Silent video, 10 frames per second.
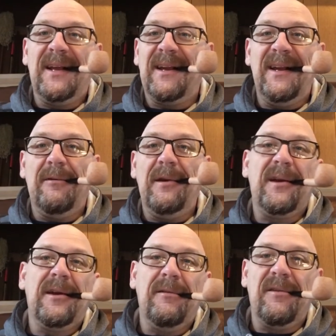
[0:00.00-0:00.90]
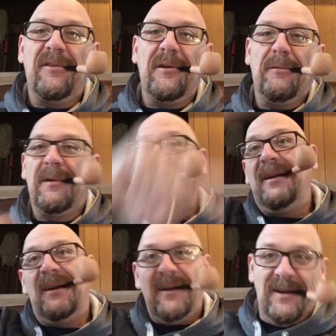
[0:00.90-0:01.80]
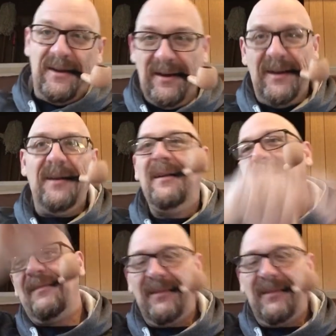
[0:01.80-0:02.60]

like an area code that started with a nine,